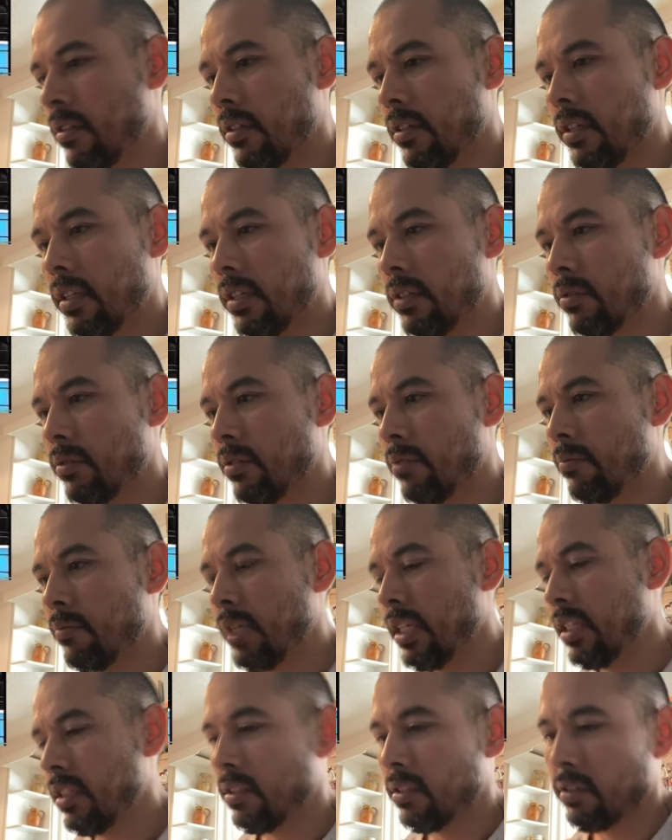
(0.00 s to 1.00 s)
Yeah, so the
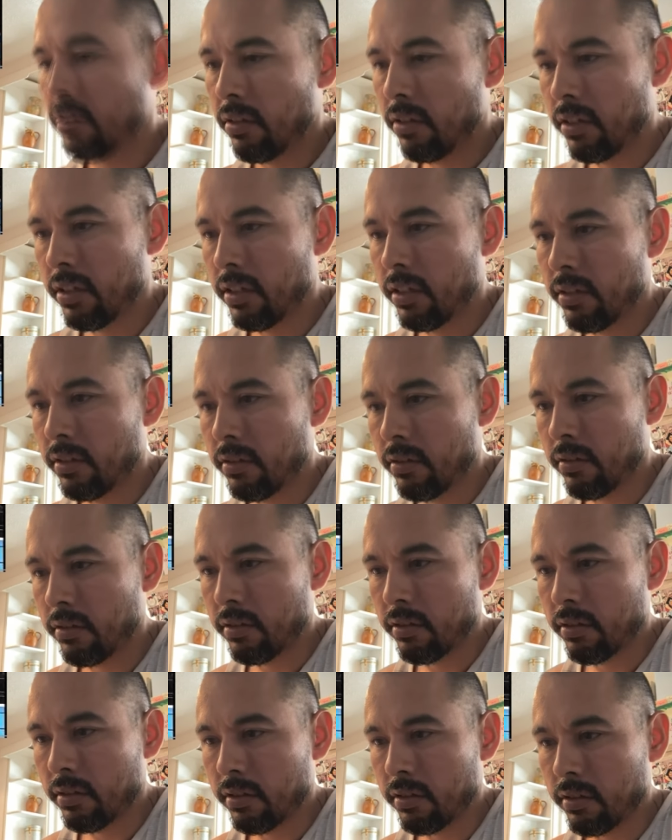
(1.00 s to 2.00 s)
match started.
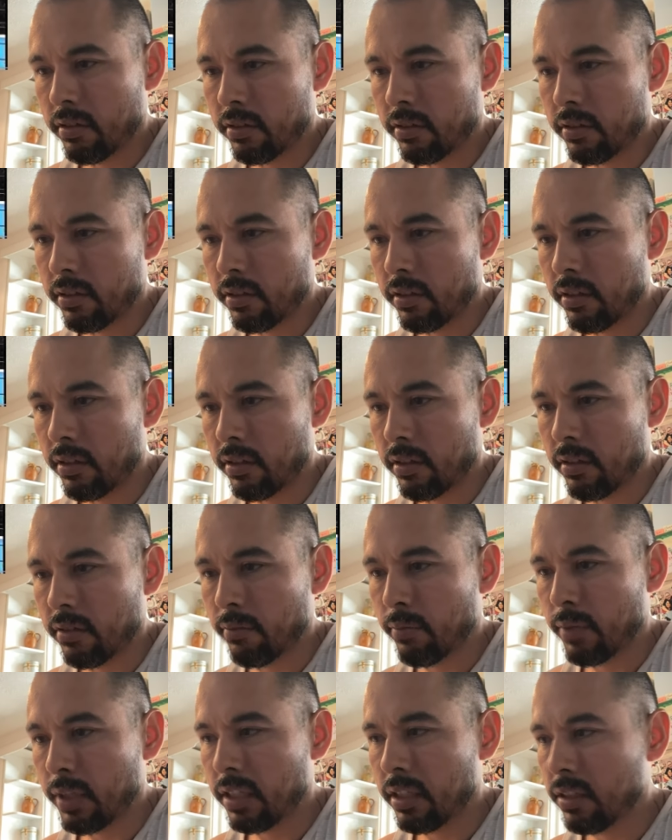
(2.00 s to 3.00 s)
Let's see, the
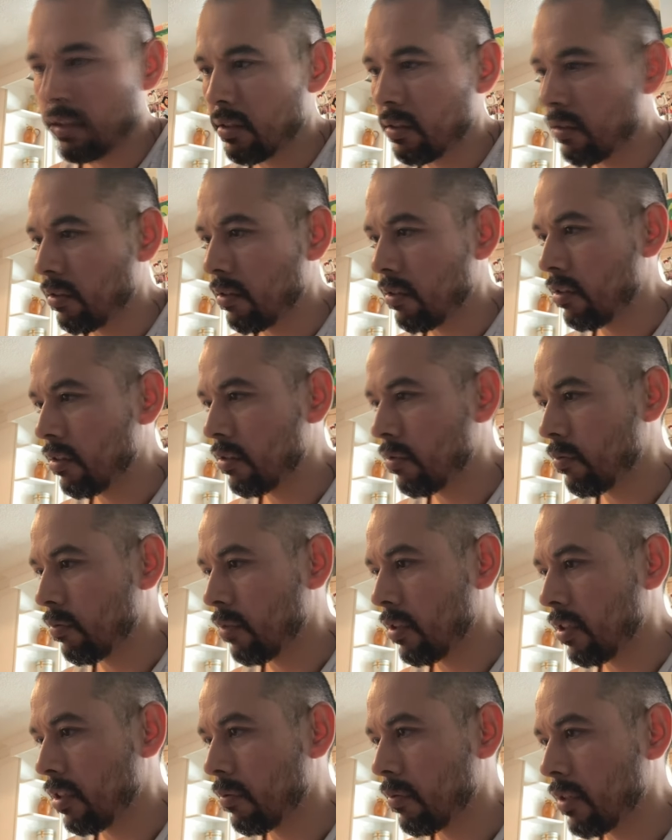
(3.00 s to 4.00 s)
match starts
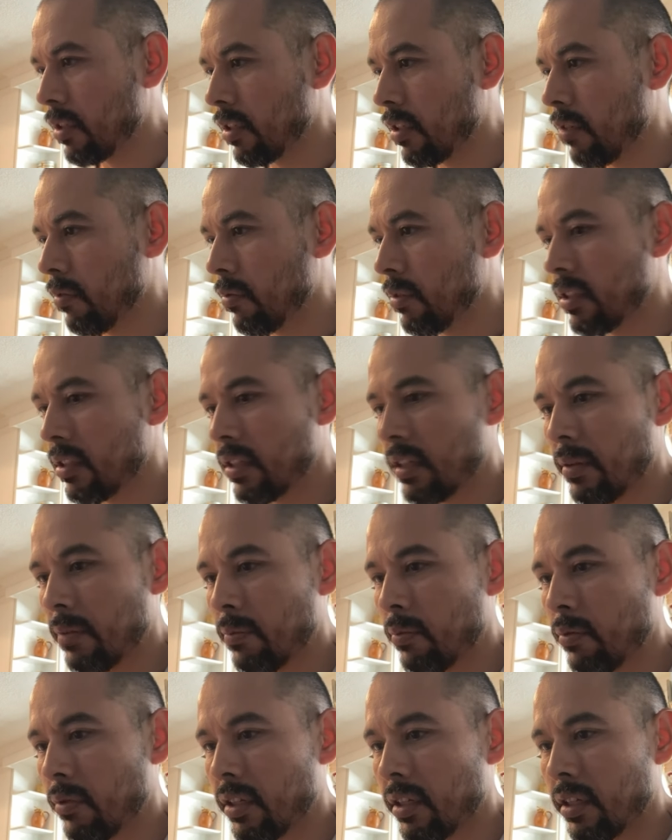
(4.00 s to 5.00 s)
with, we're gonna go with
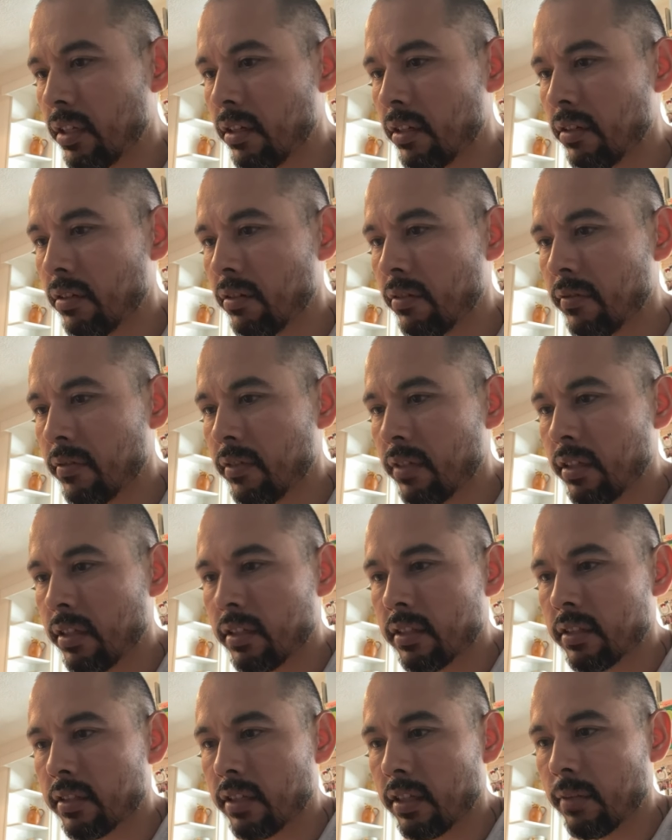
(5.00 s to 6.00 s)
step one here.
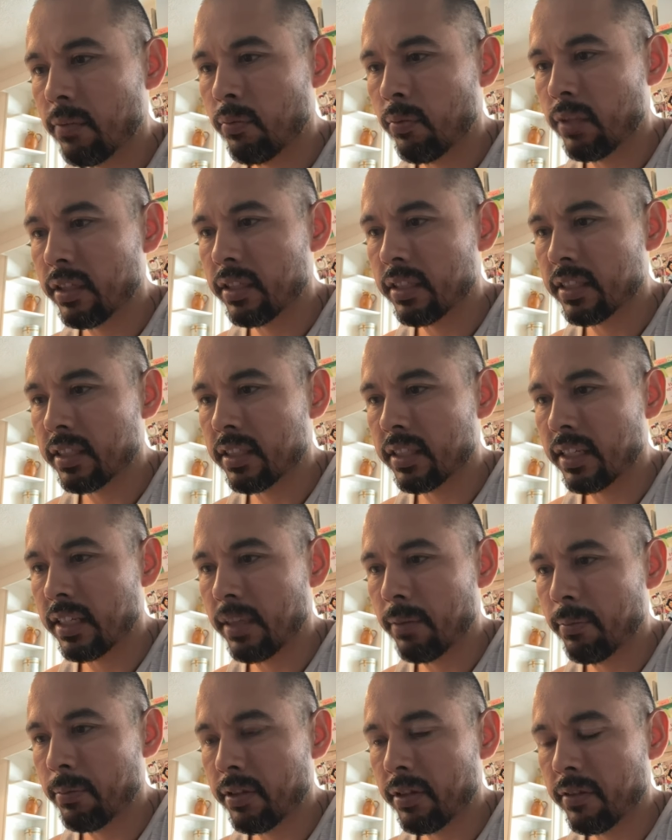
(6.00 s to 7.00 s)
Step one is
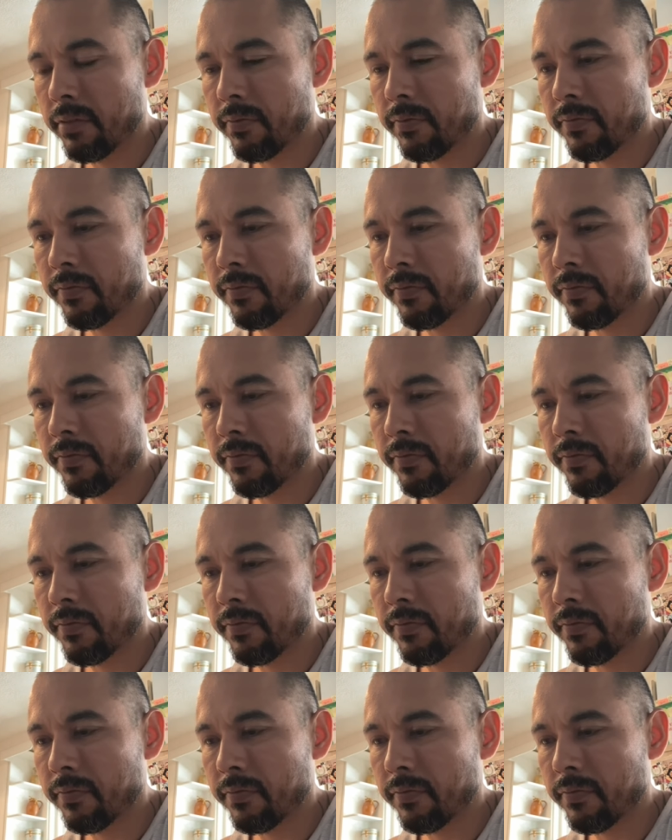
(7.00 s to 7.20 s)
skipped.